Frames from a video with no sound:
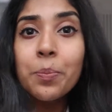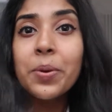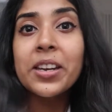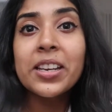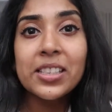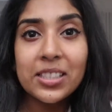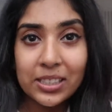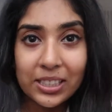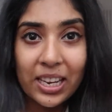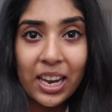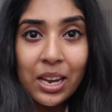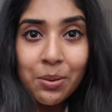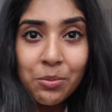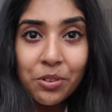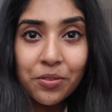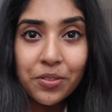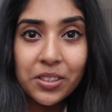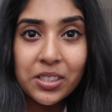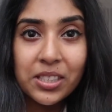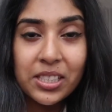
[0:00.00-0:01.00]
biggest game
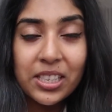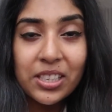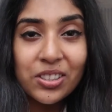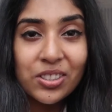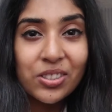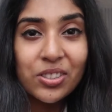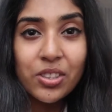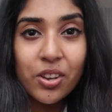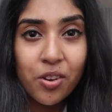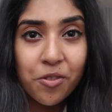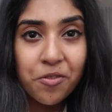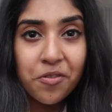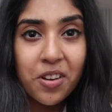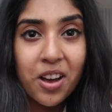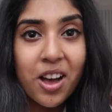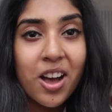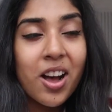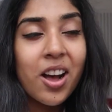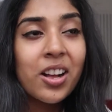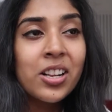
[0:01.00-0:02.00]
of the season so
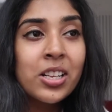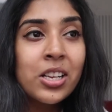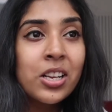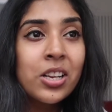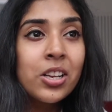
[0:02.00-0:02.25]
far